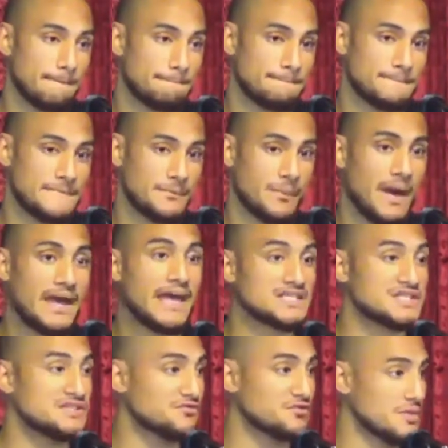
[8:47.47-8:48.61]
My actions
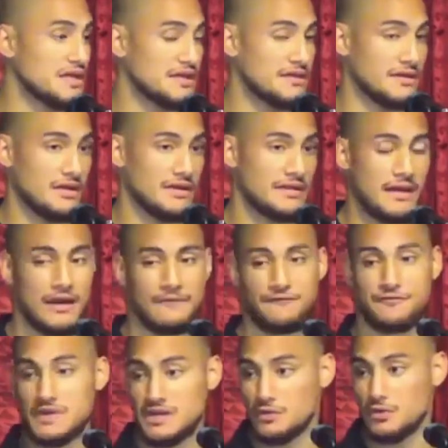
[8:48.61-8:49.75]
from
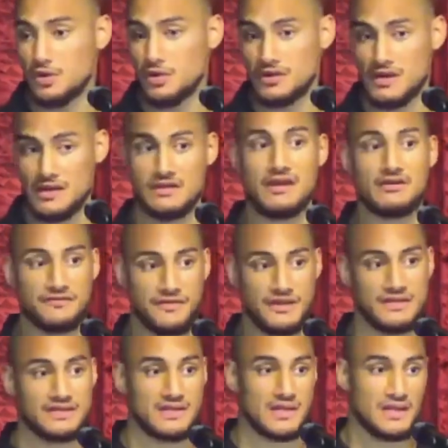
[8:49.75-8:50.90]
here on now affect
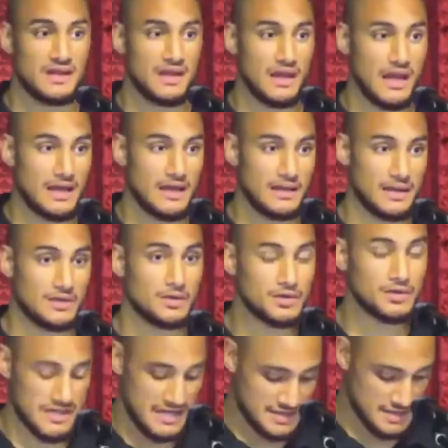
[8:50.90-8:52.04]
your
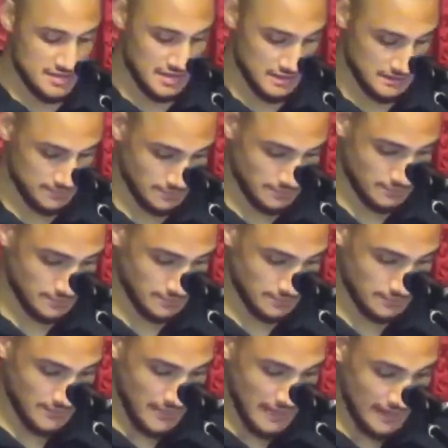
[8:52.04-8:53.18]
destiny.
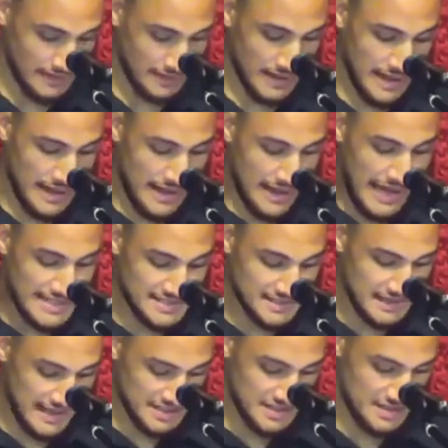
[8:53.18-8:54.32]
And as a
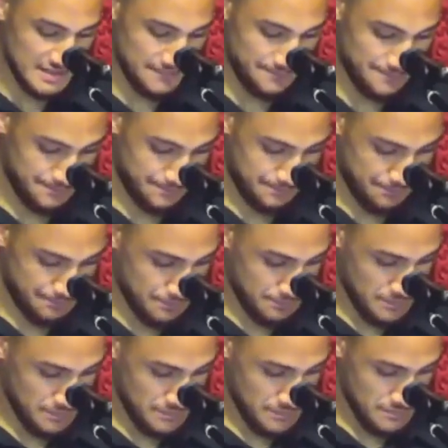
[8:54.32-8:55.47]
nation,
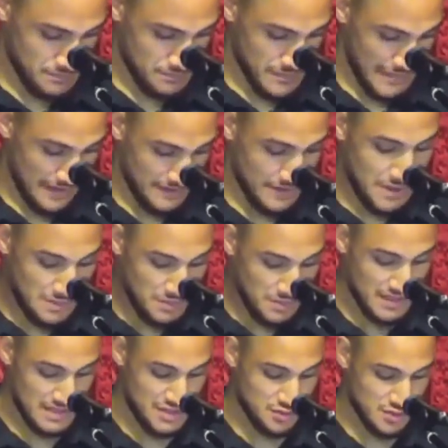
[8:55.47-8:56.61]
the people of
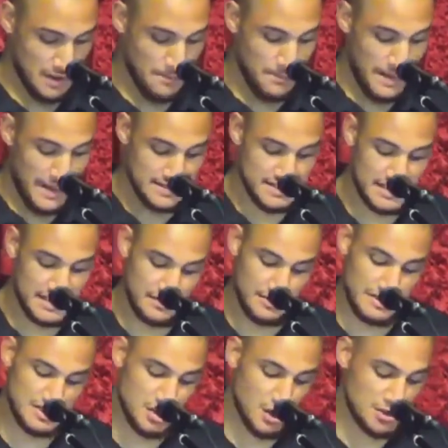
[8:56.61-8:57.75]
Israel are bound together as
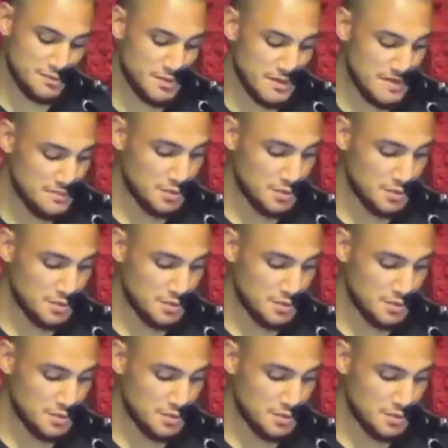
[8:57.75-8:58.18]
God's people.